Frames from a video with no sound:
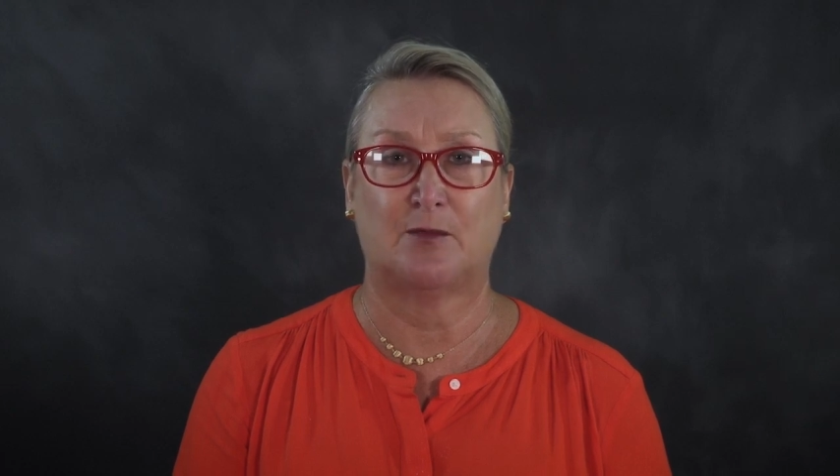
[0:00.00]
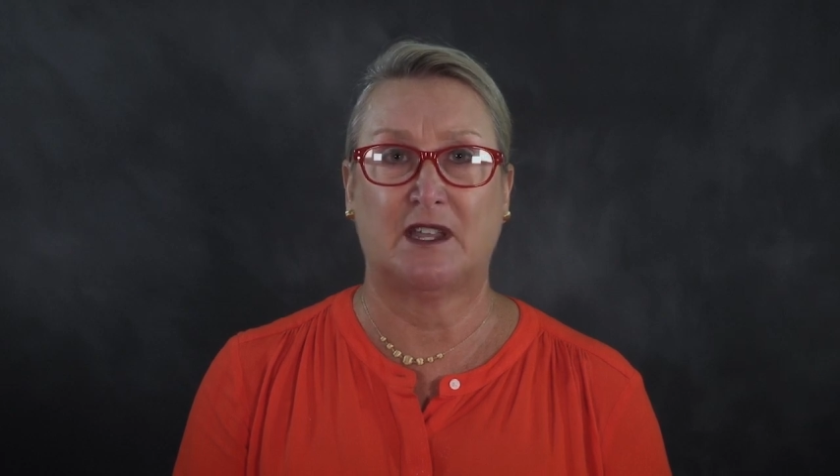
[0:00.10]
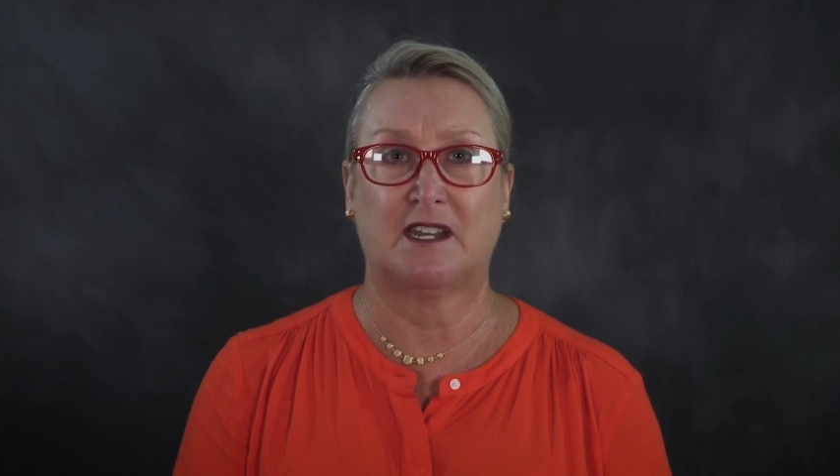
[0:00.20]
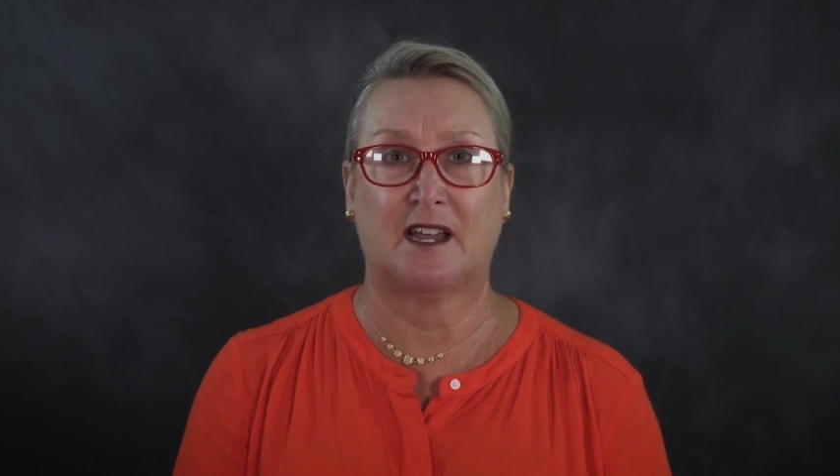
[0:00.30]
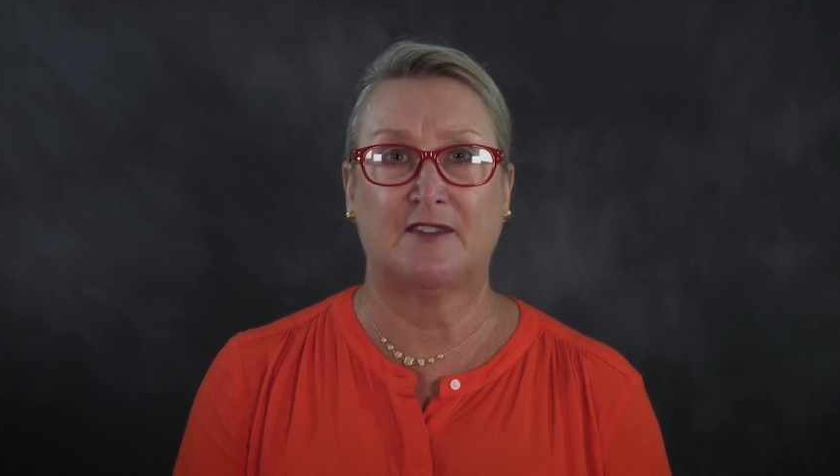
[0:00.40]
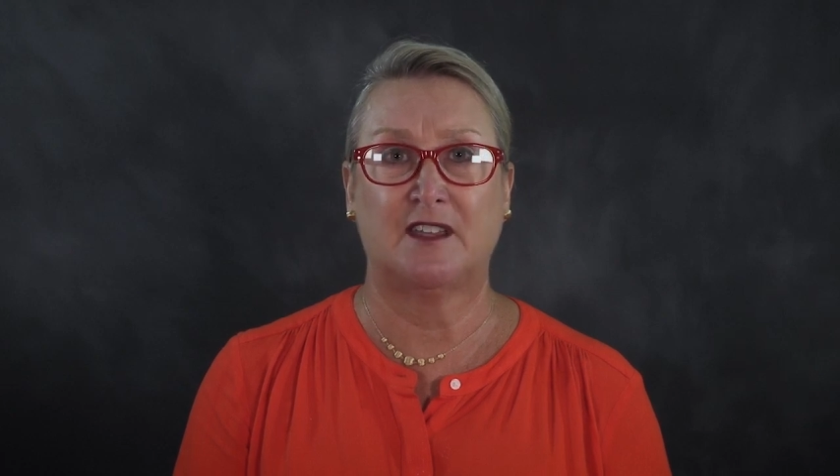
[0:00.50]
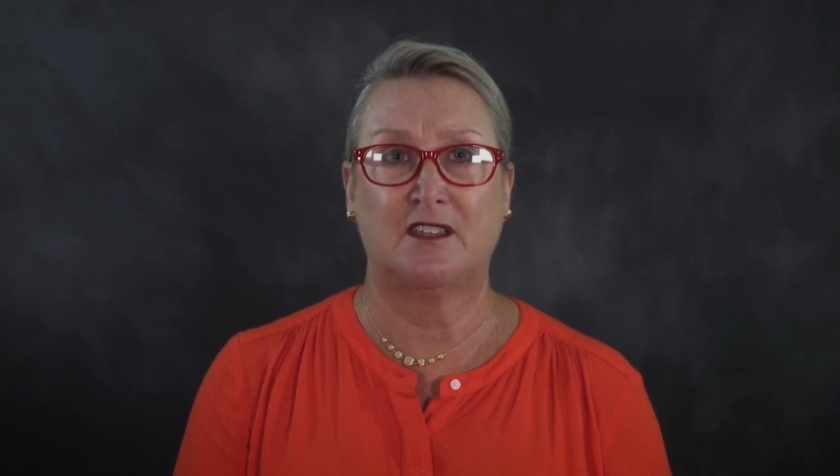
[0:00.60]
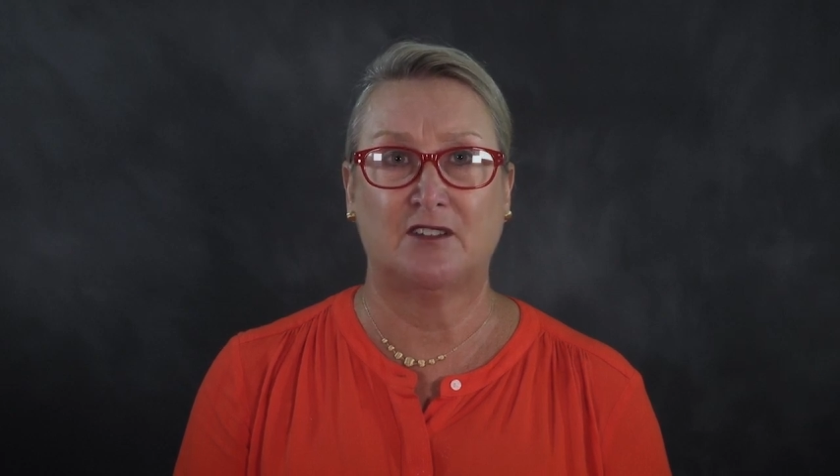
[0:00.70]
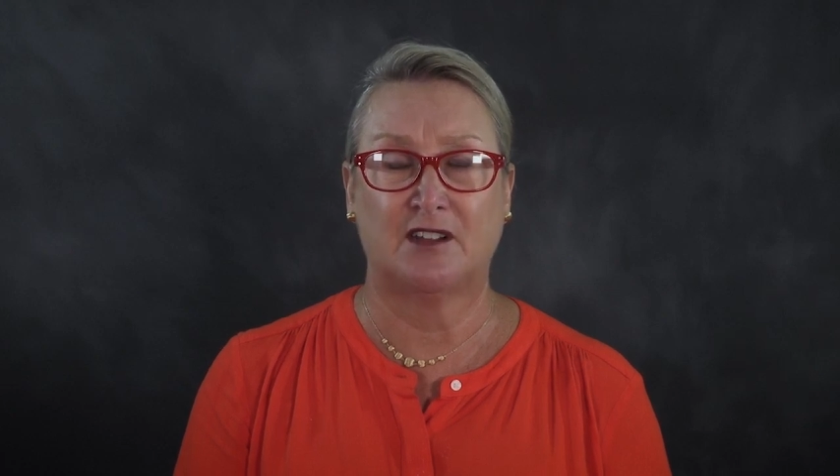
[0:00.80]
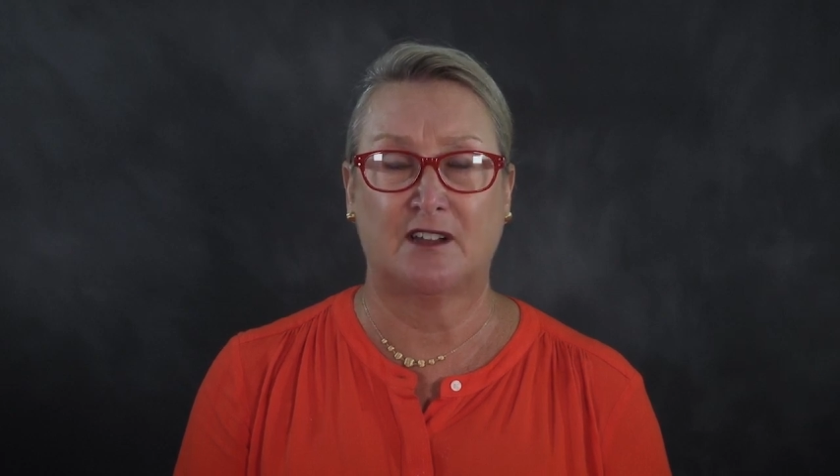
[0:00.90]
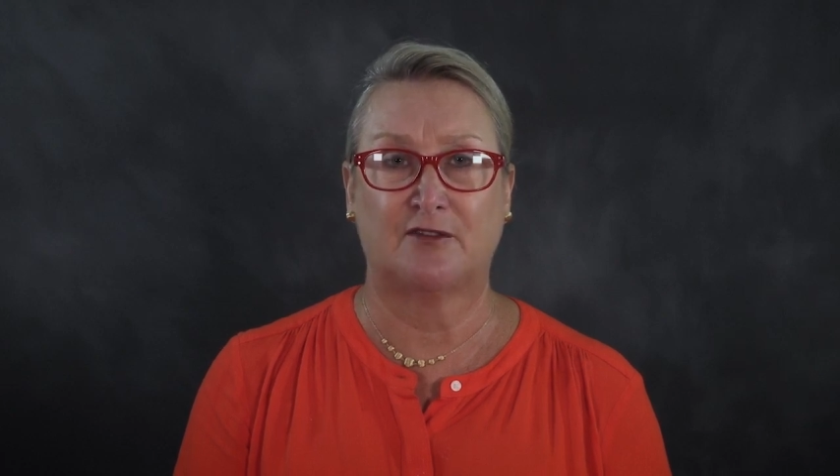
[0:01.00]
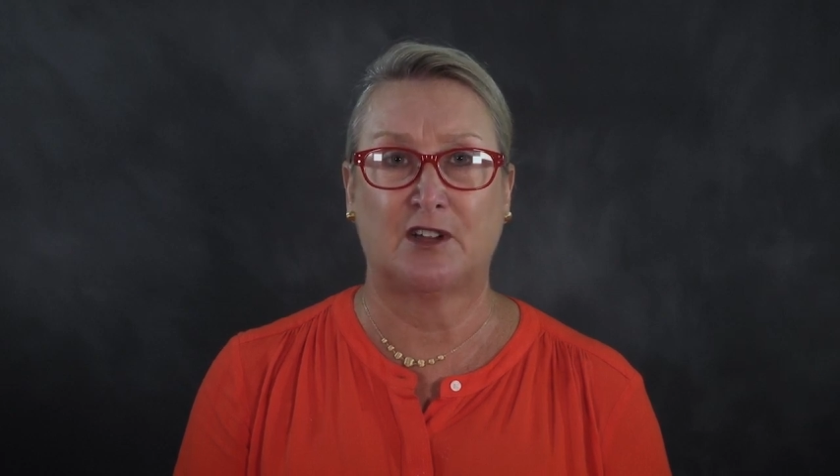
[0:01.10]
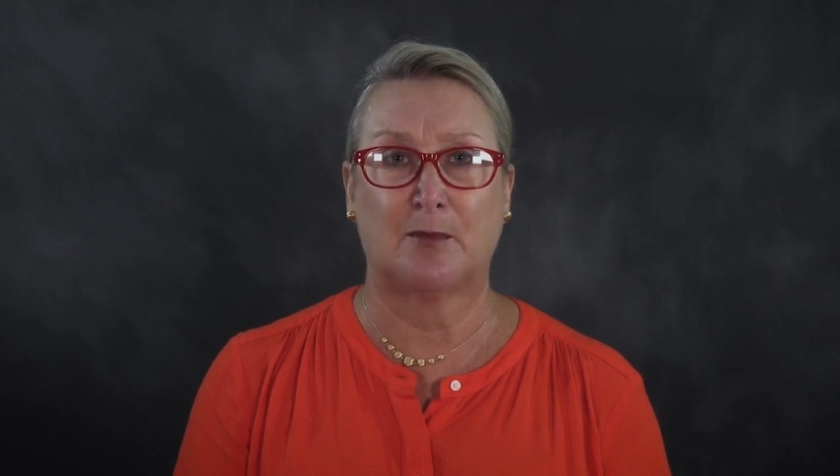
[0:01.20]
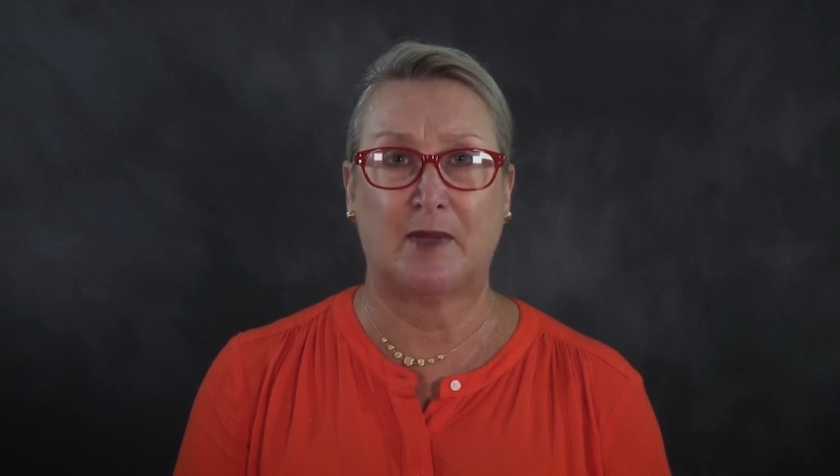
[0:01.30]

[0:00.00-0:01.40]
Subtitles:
and we cannot thank you enough for your